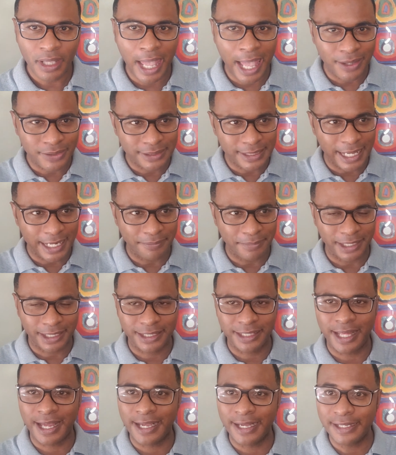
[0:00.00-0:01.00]
outside of my
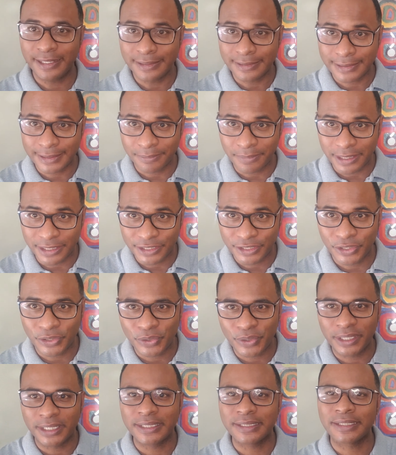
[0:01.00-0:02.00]
clients and my
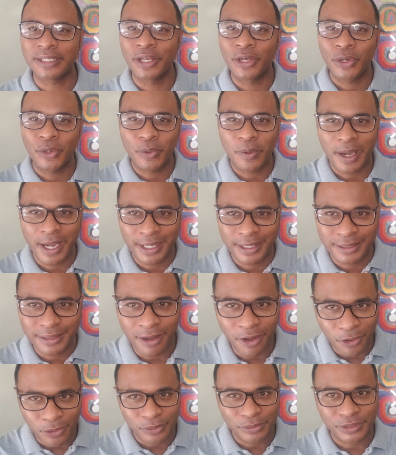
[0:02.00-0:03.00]
students who I
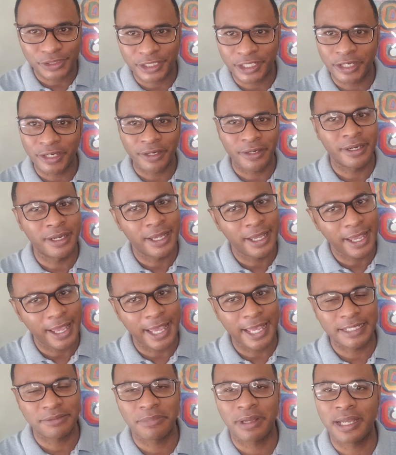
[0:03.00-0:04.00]
hold dear
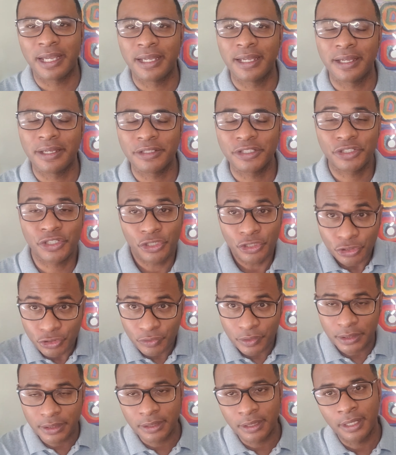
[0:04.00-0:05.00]
as my
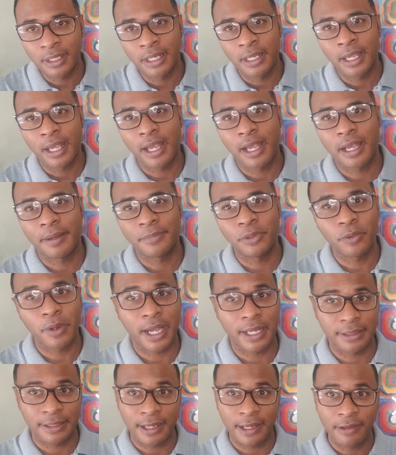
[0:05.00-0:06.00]
children, who
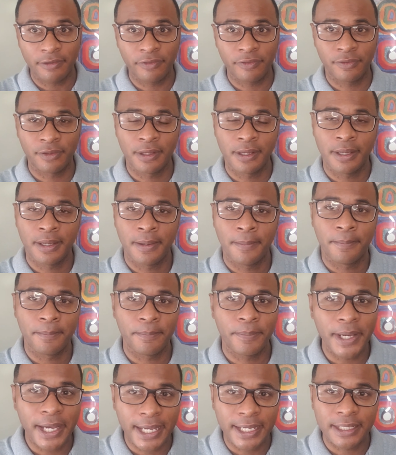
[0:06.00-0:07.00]
I love.
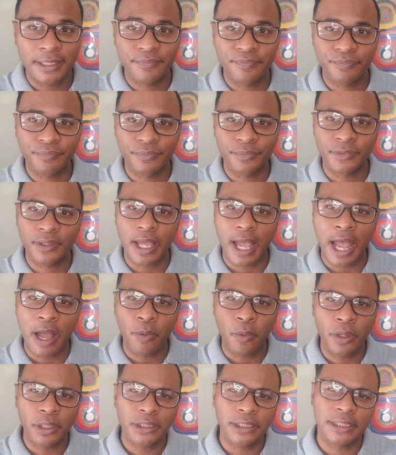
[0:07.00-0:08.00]
But I
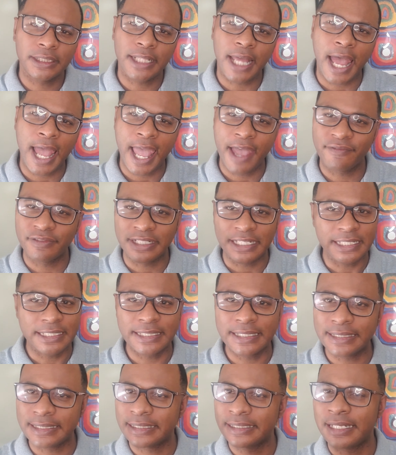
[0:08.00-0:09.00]
have
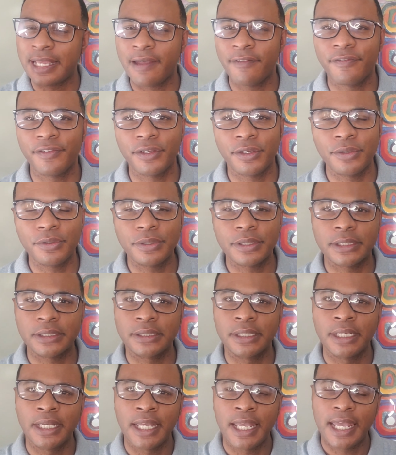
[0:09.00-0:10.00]
nieces and nephews,
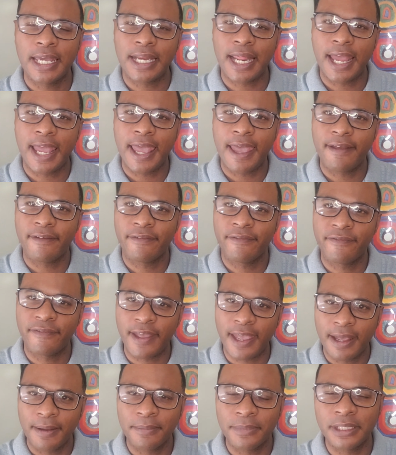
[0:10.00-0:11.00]
and I have
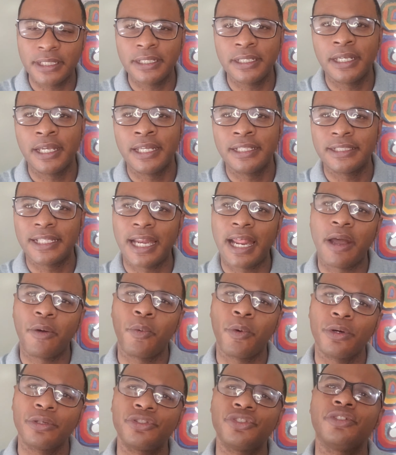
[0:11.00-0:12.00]
family that I
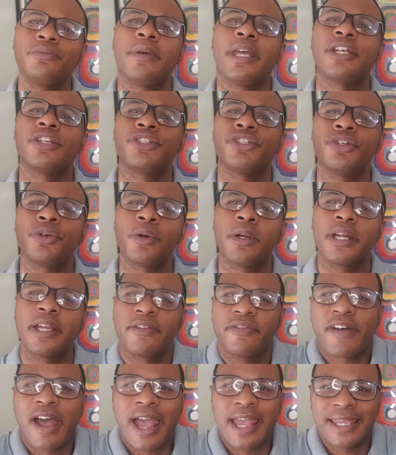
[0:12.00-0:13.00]
want to make sure,
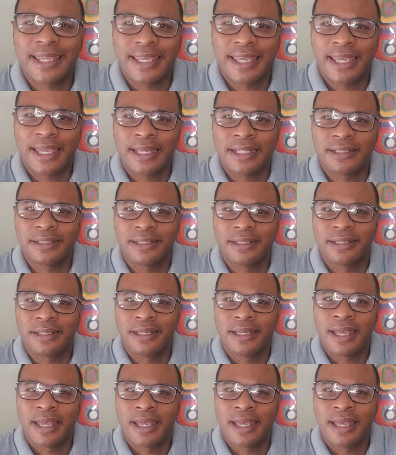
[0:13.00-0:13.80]
if I can,